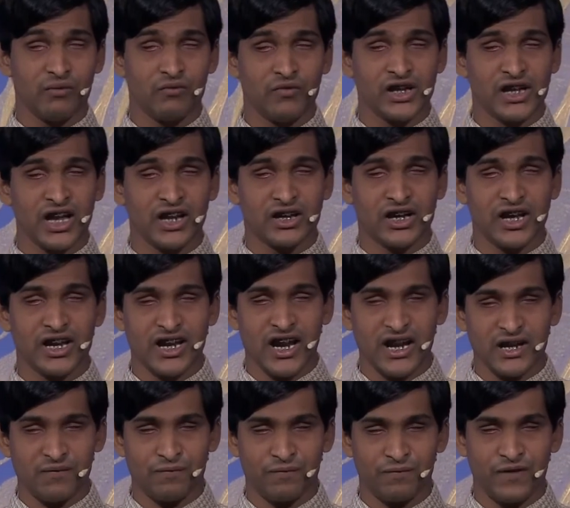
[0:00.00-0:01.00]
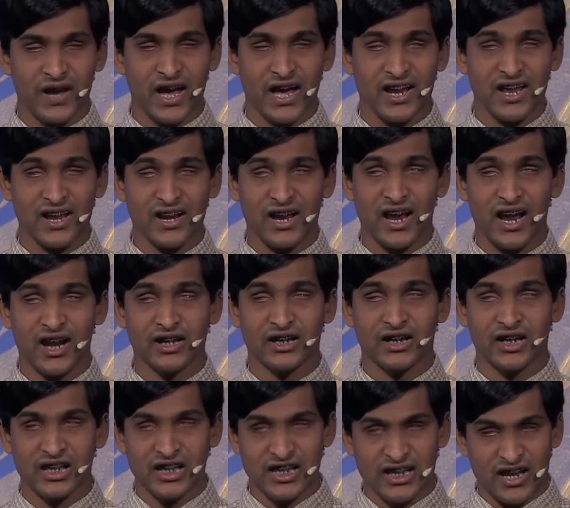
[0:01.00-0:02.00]
we can create a fairer and
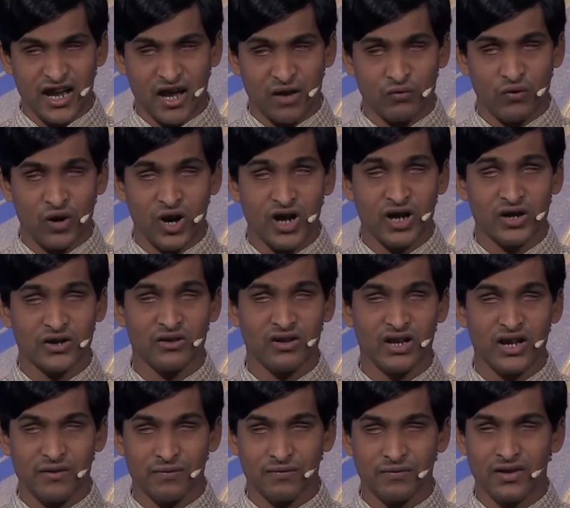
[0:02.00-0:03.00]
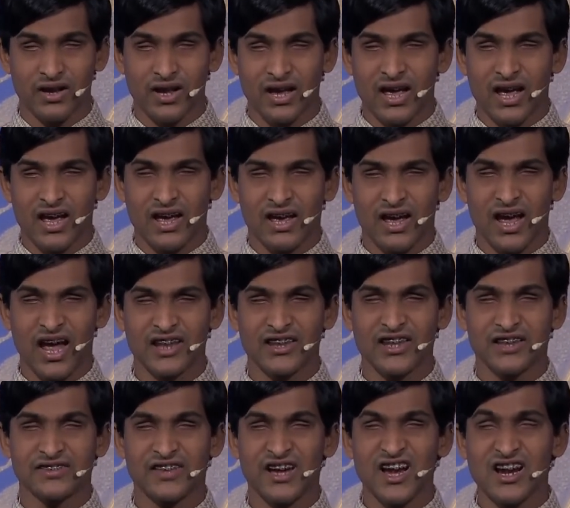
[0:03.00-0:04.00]
cleaner world to live. And
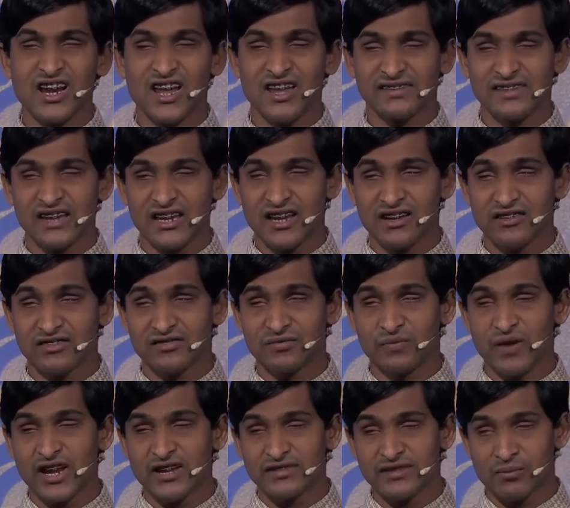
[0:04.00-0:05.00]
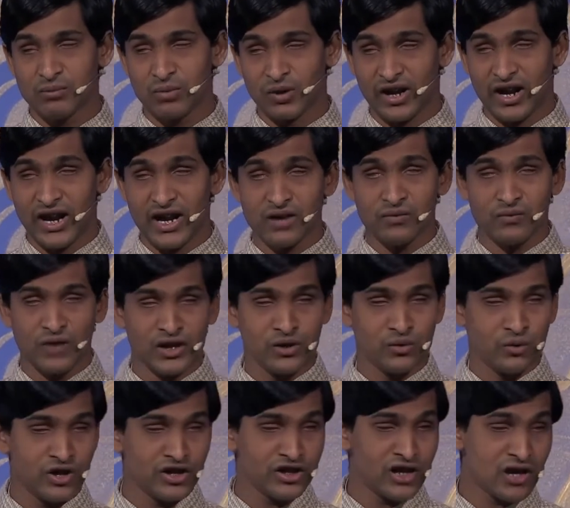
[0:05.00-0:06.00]
the third lesson is very simple, right? When
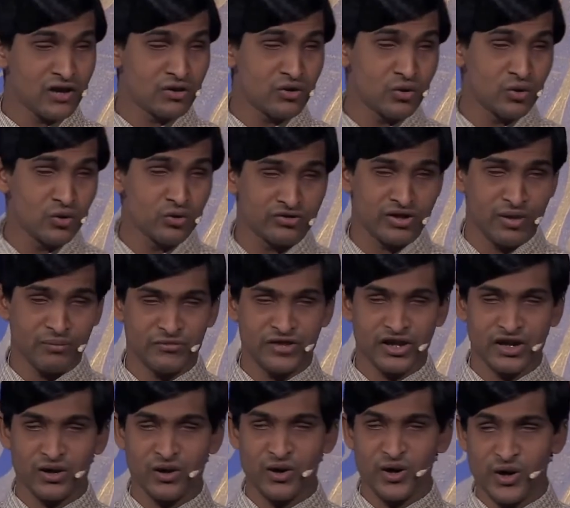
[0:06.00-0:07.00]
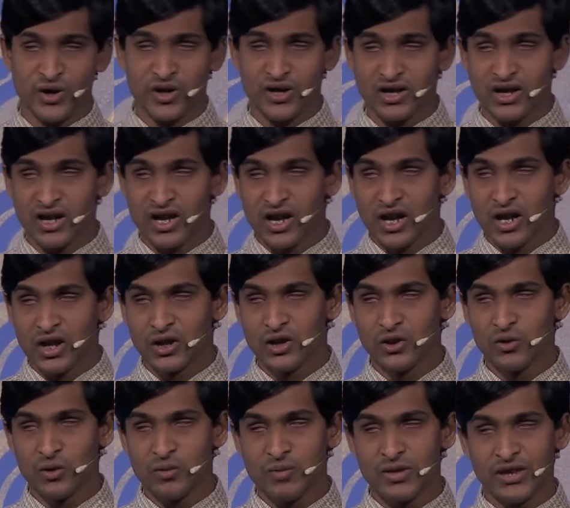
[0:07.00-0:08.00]
you intend to do something good,
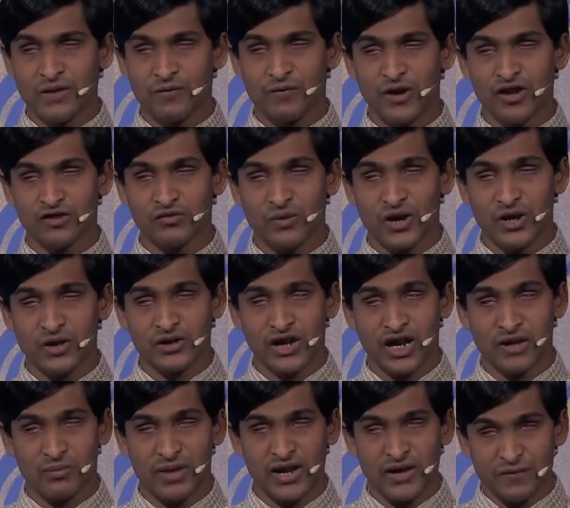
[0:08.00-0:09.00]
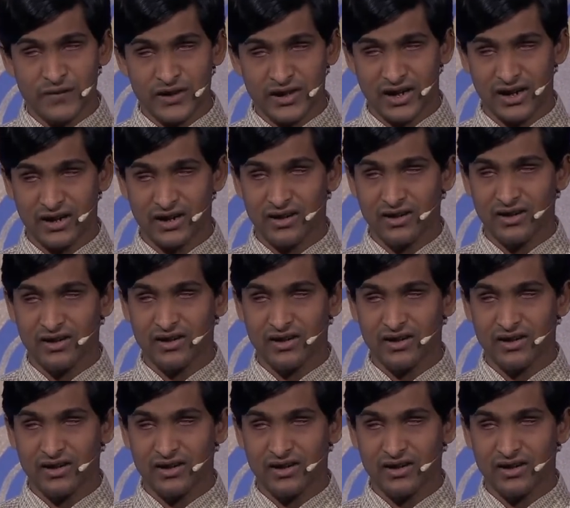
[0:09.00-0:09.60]
you will be the first one to get benefited.